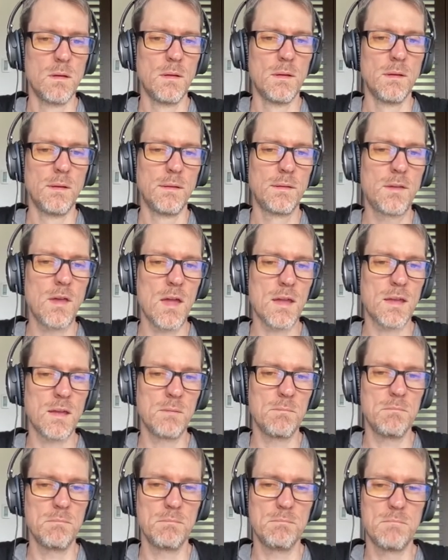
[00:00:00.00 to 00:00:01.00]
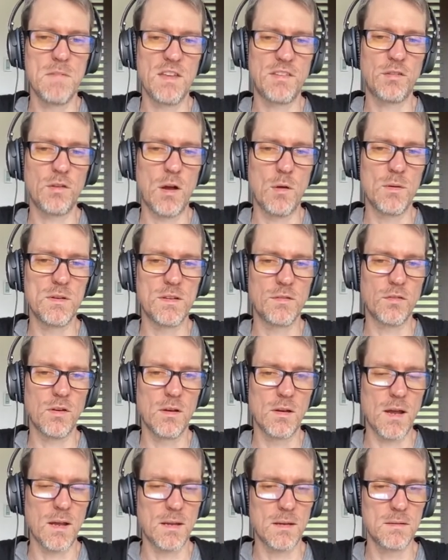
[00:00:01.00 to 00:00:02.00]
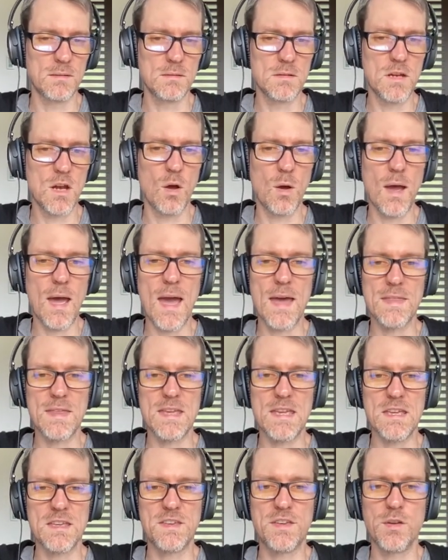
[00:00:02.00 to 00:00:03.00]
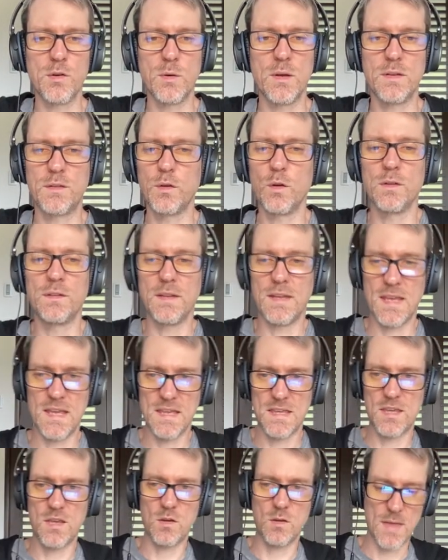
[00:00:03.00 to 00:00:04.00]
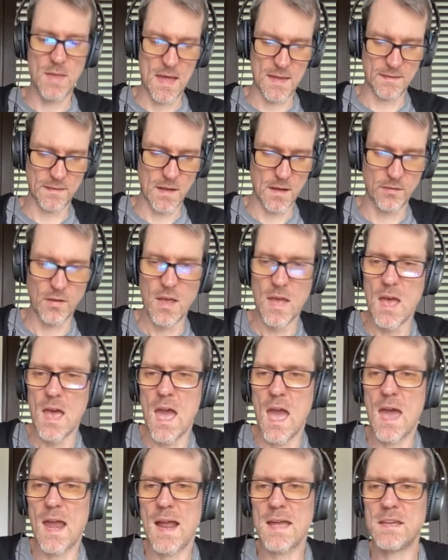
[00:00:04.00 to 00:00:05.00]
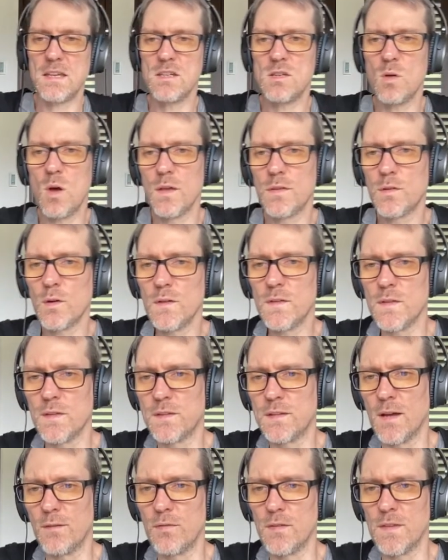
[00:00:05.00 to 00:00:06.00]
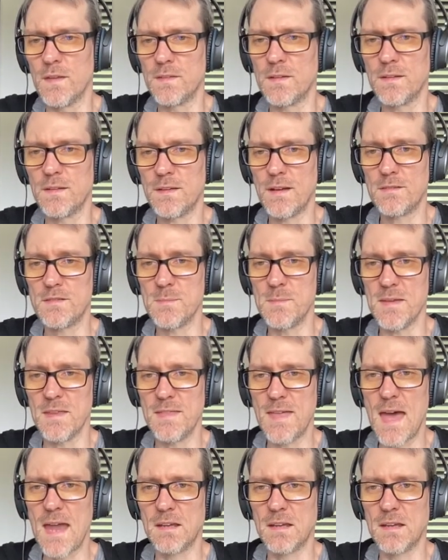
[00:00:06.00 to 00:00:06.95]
So I can mess around with different, I can, you know, add the EQ into it to EQ that stuff. And I can do all sorts of stuff with this. It doesn't have to be that.